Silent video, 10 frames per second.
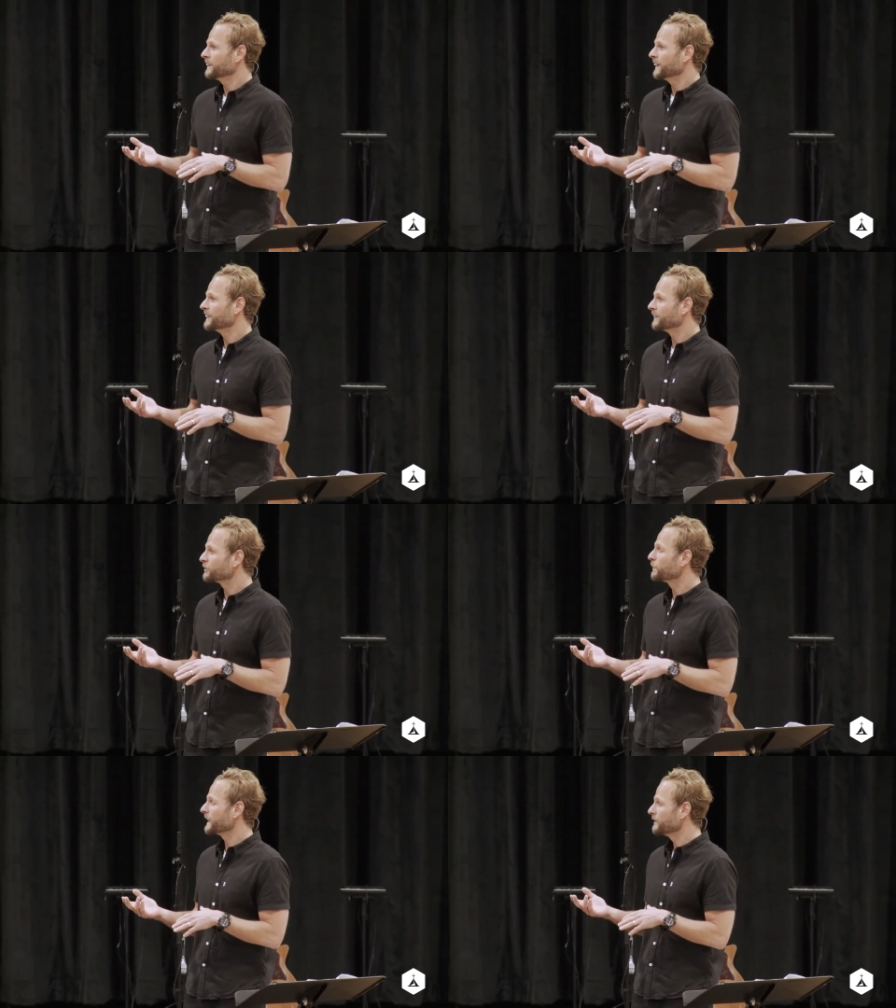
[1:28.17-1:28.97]
And
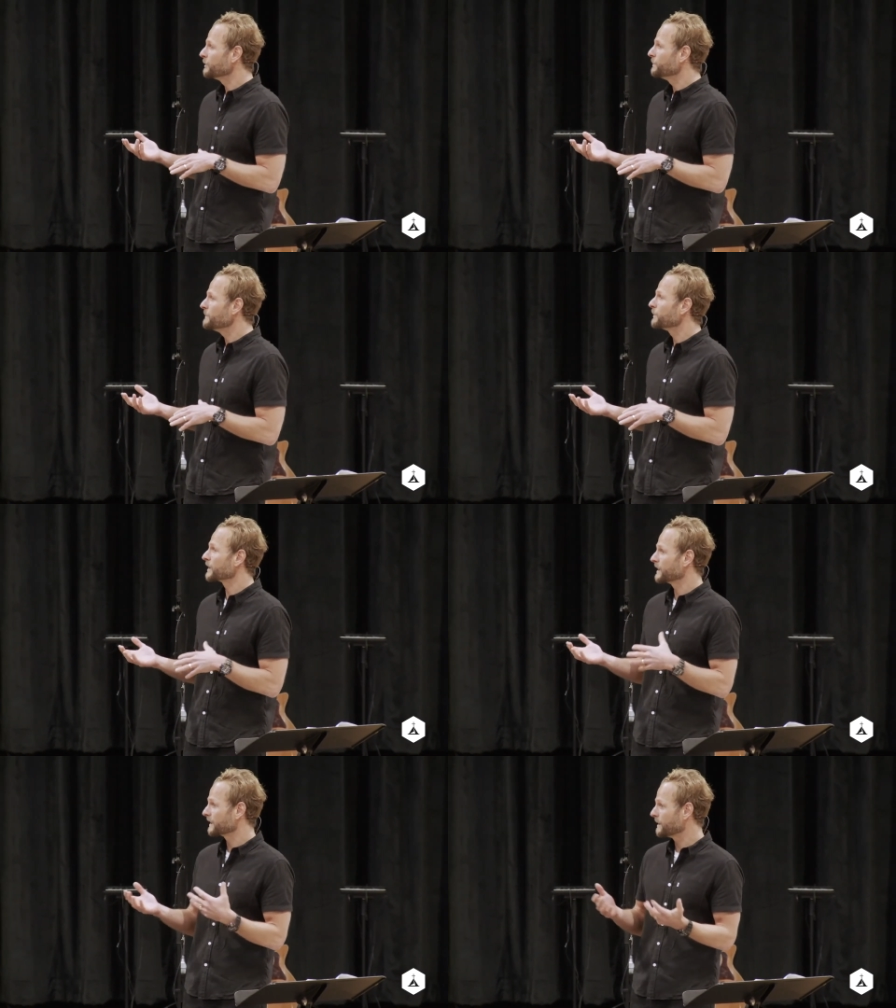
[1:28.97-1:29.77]
those brand new people are
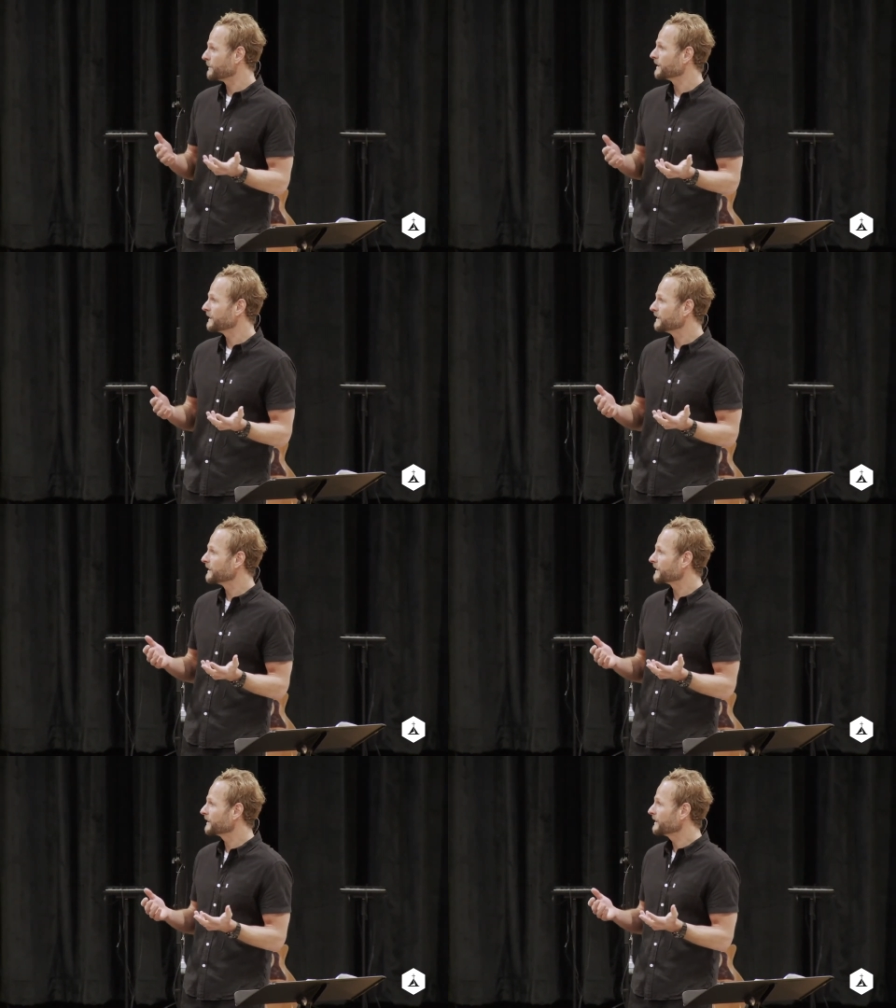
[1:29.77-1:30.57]
going to come on in
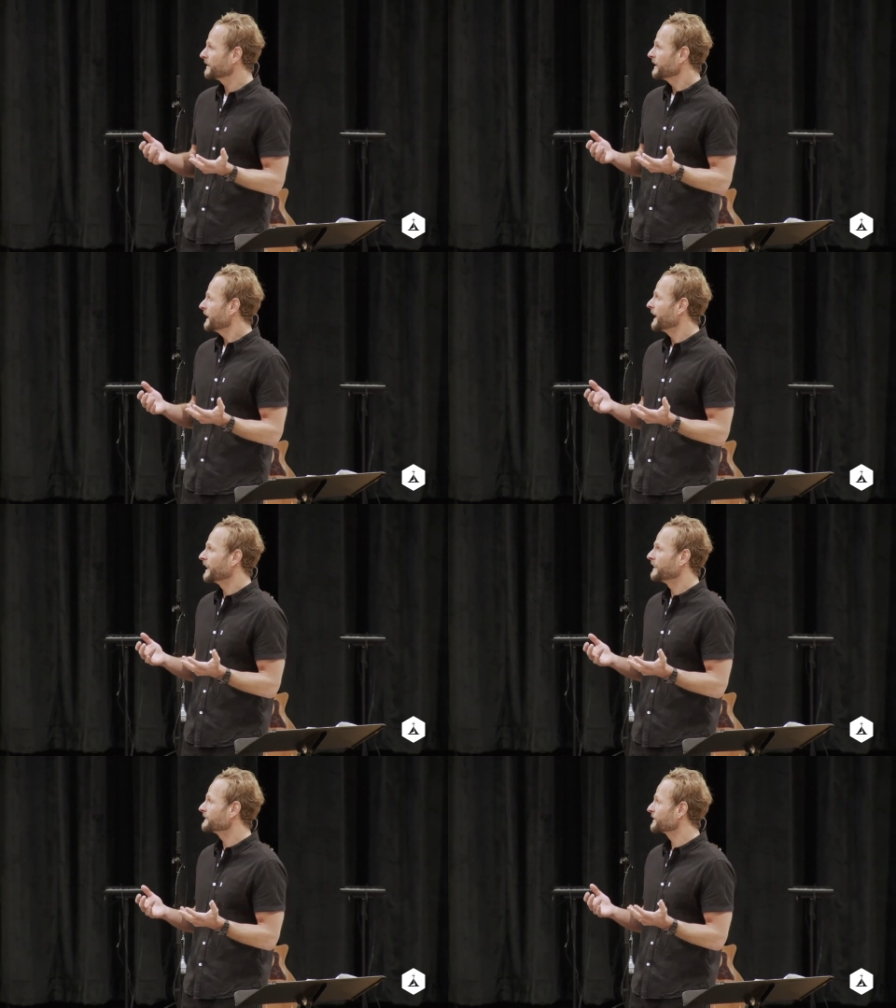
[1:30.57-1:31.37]
here,
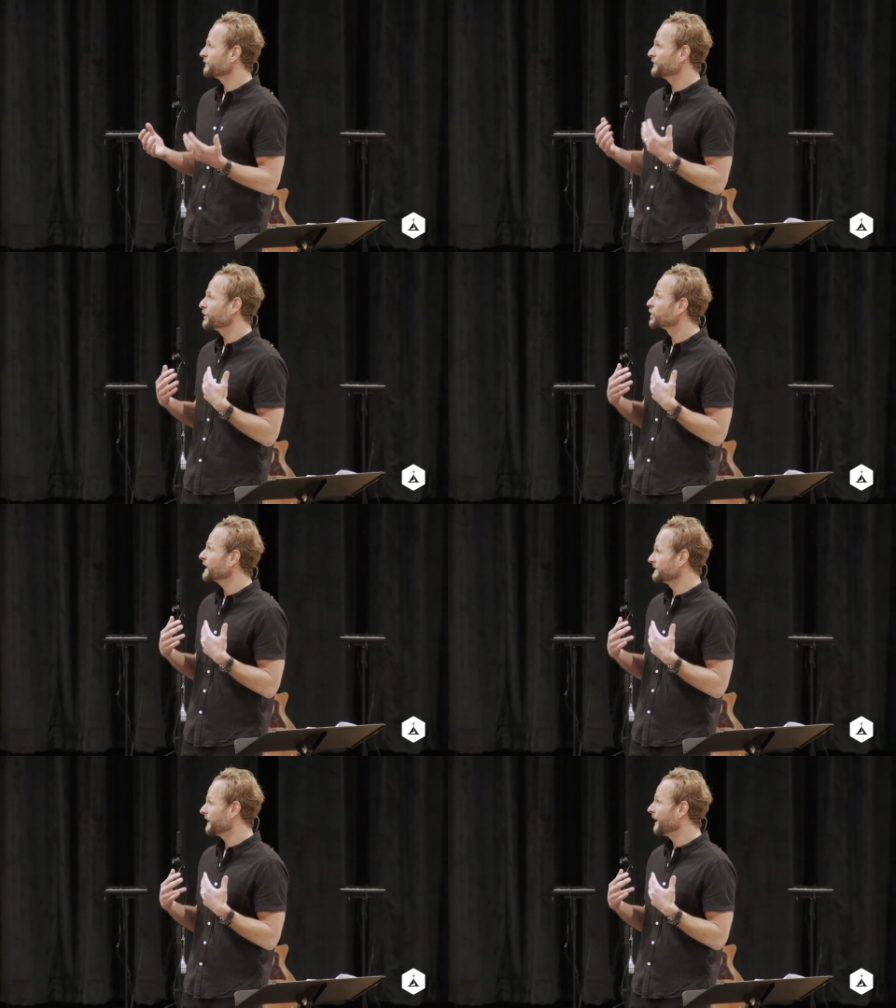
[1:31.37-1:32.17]
and it's going to feel
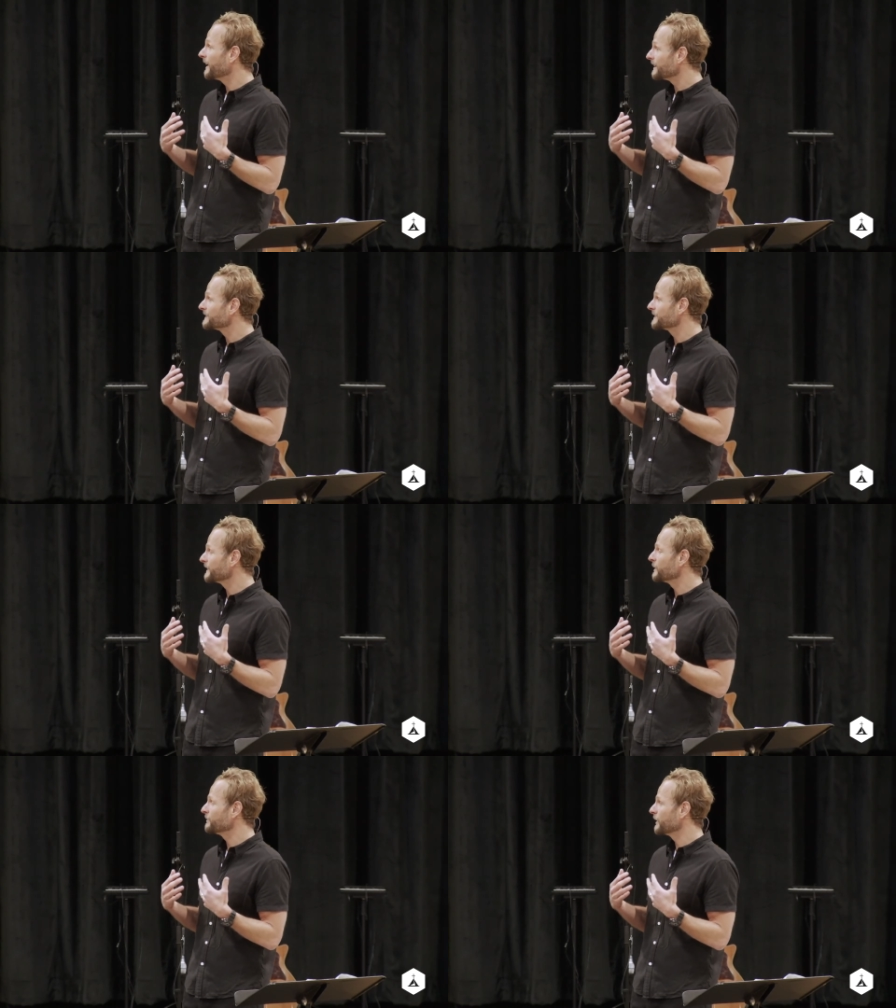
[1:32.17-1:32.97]
great to us
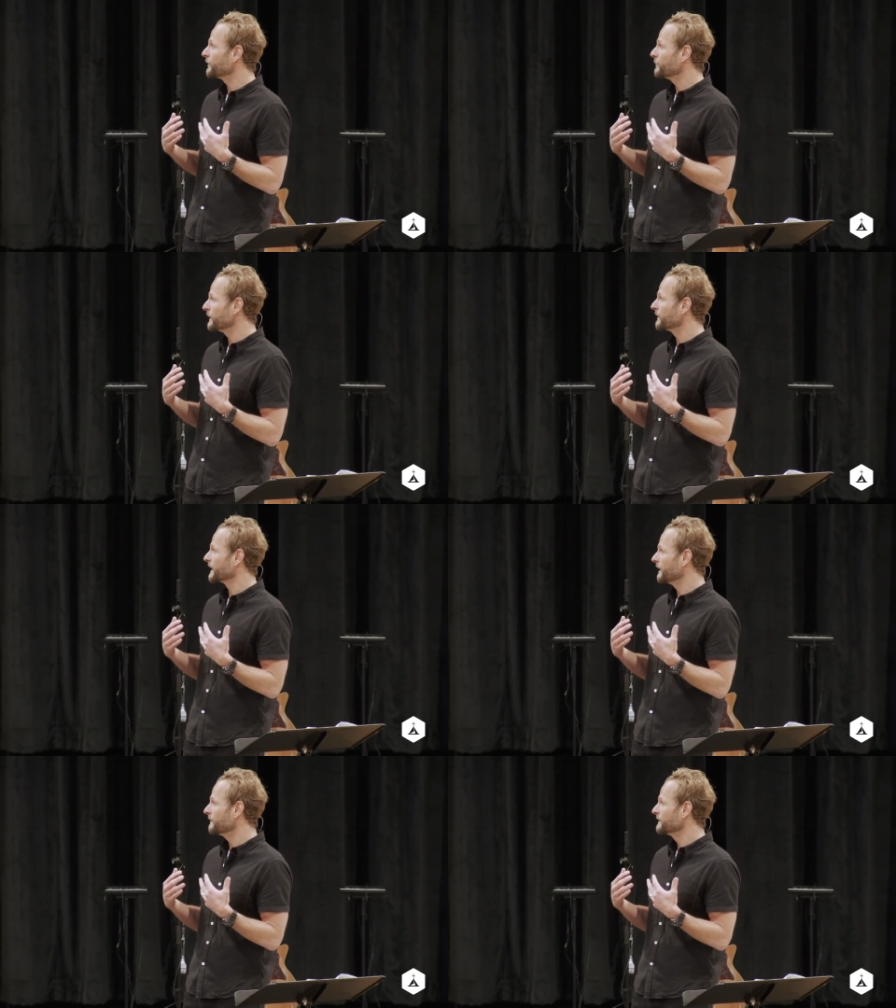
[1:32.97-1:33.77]
that we filled the
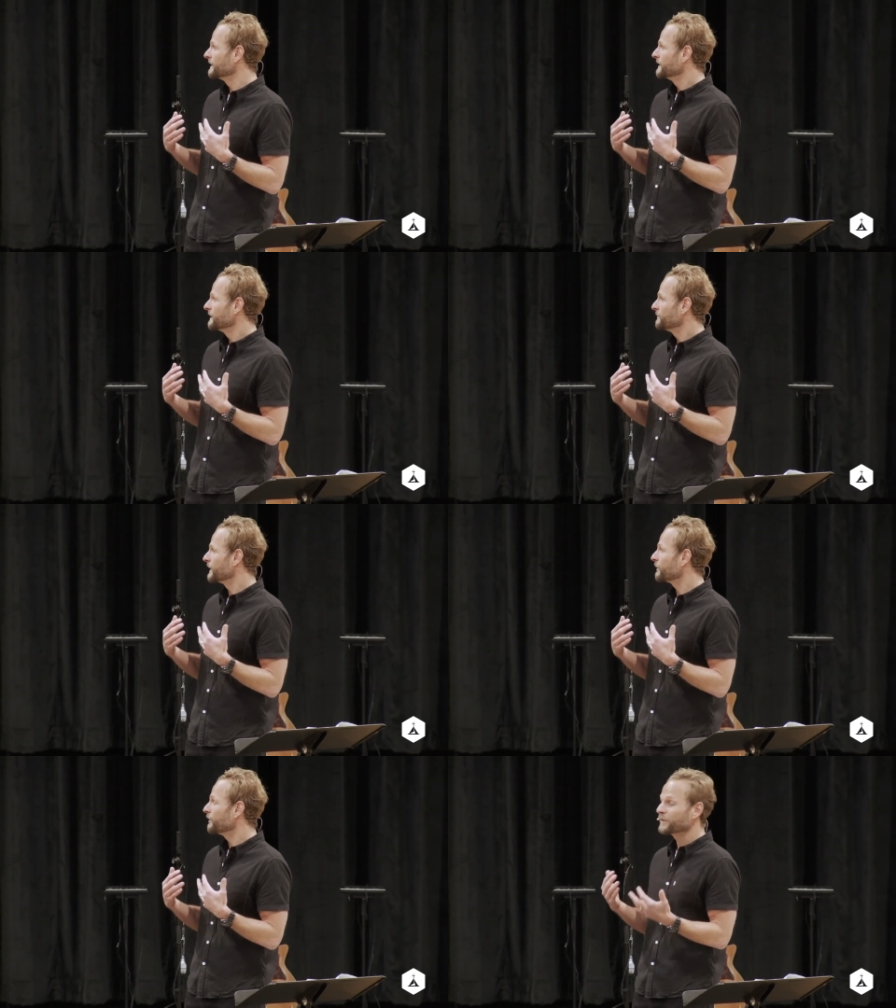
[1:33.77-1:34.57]
building up,
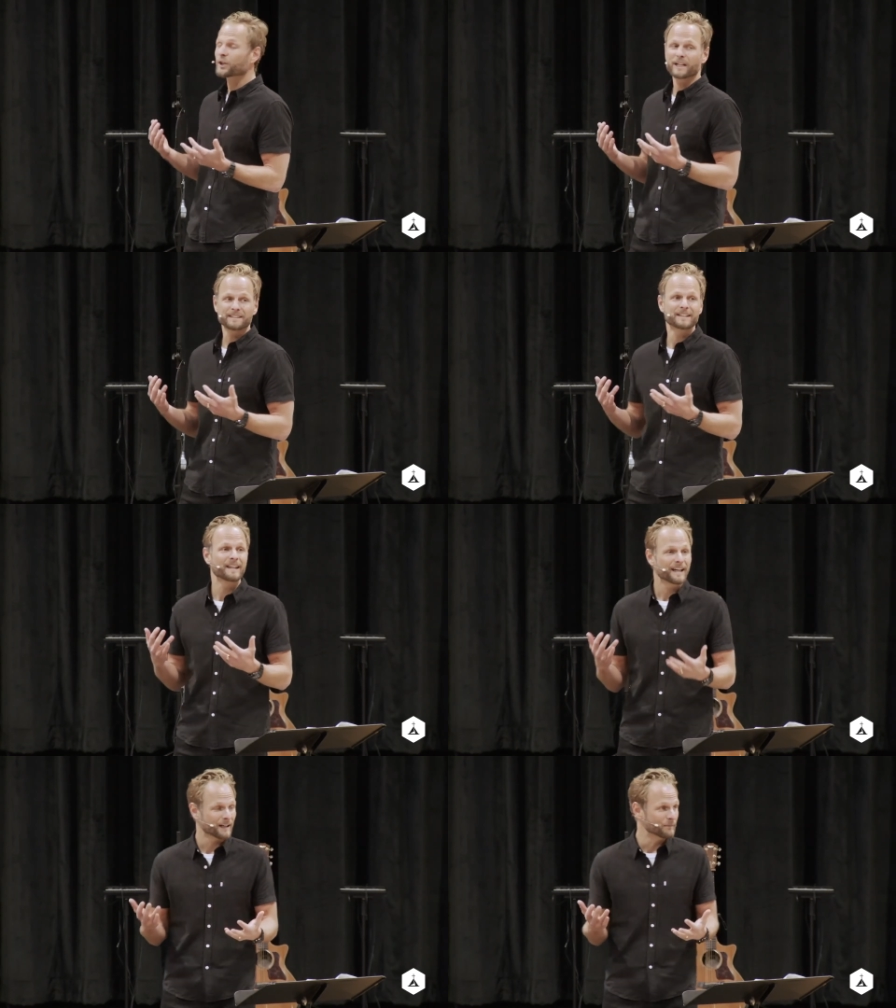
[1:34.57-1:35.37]
but it won't feel great to
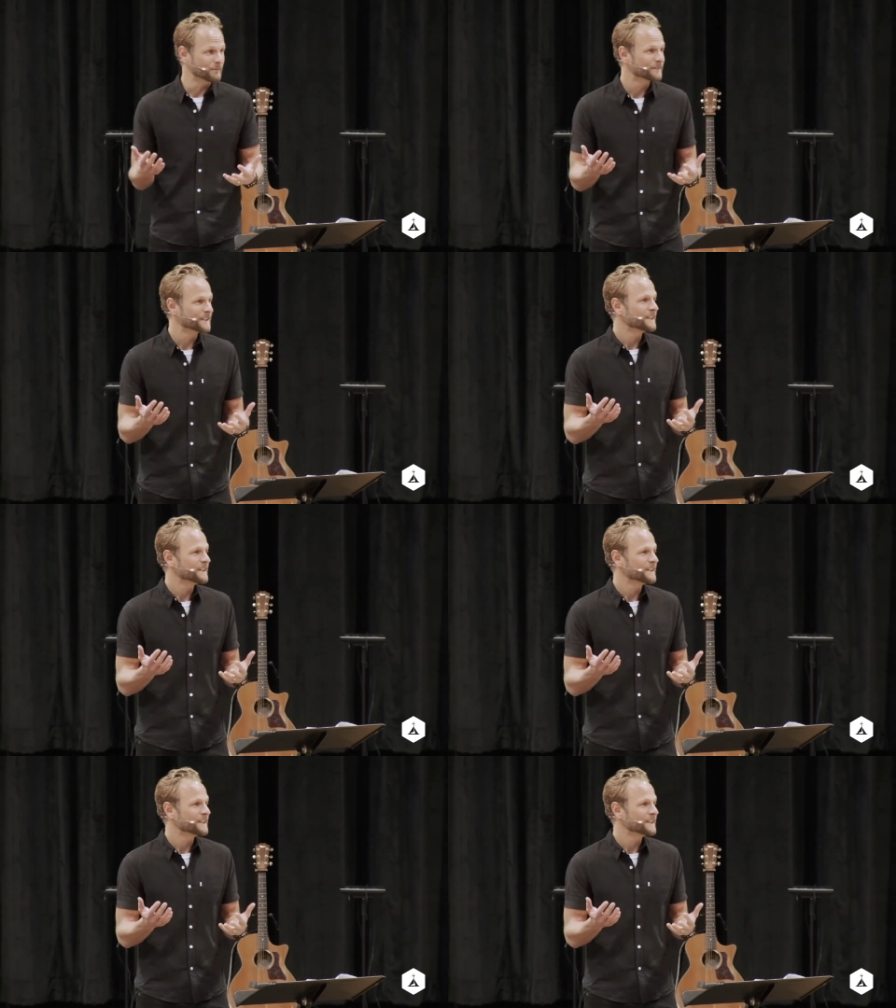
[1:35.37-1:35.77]
them.